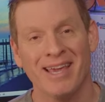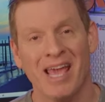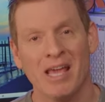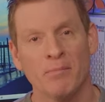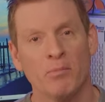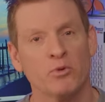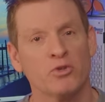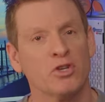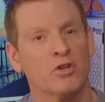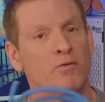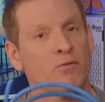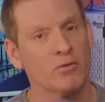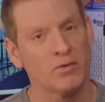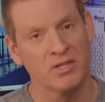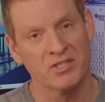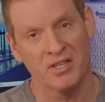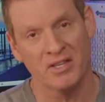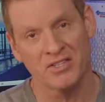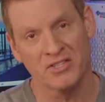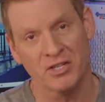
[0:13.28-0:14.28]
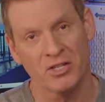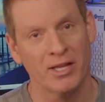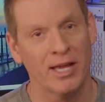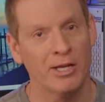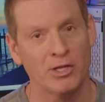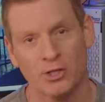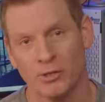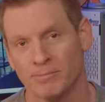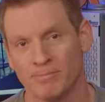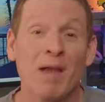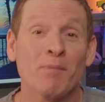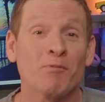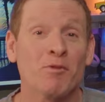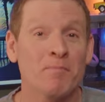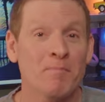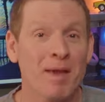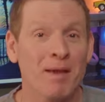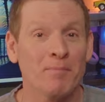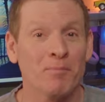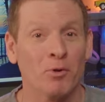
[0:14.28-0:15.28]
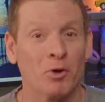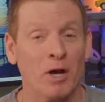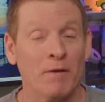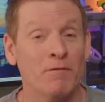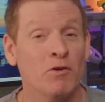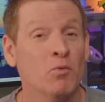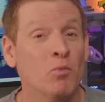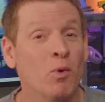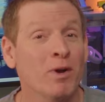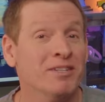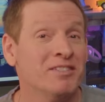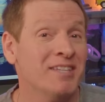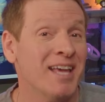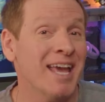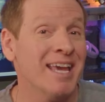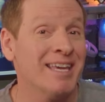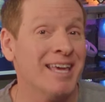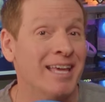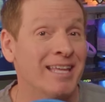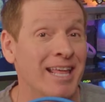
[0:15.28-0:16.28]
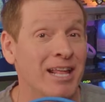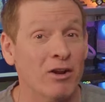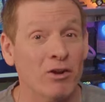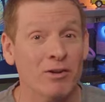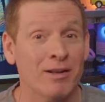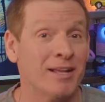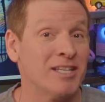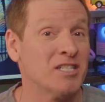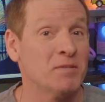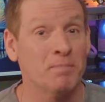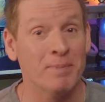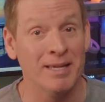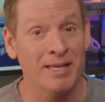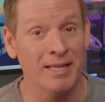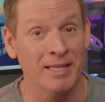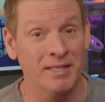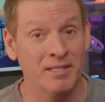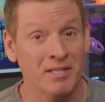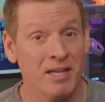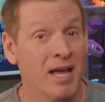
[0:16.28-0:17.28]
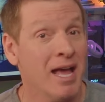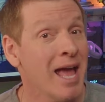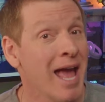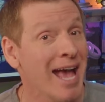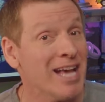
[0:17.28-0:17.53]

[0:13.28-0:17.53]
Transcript: cables for this installation. And remember, if you want 10 gig internet speeds,